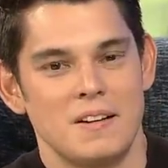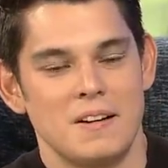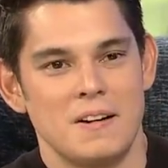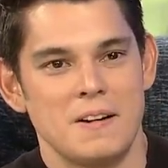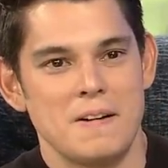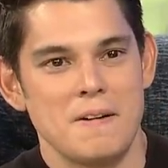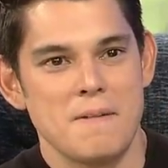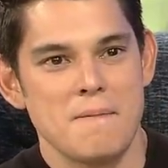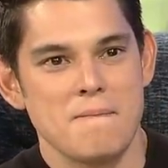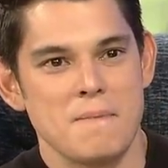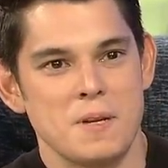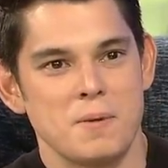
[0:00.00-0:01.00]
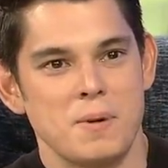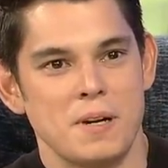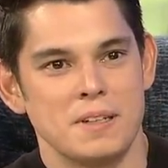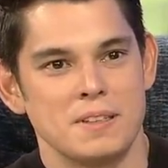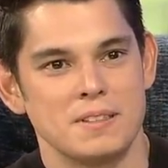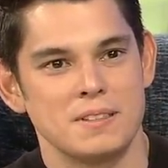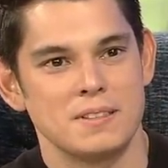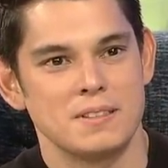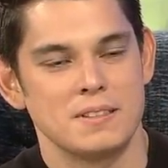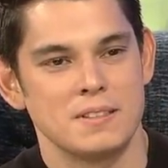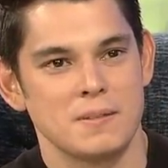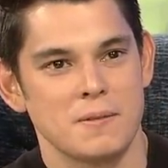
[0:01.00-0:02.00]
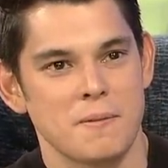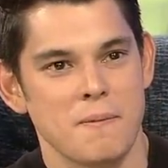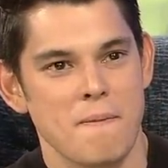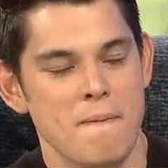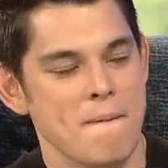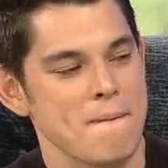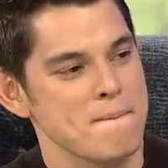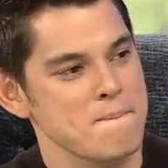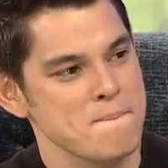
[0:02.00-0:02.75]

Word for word: um, ano ba? Ganito na lang. The one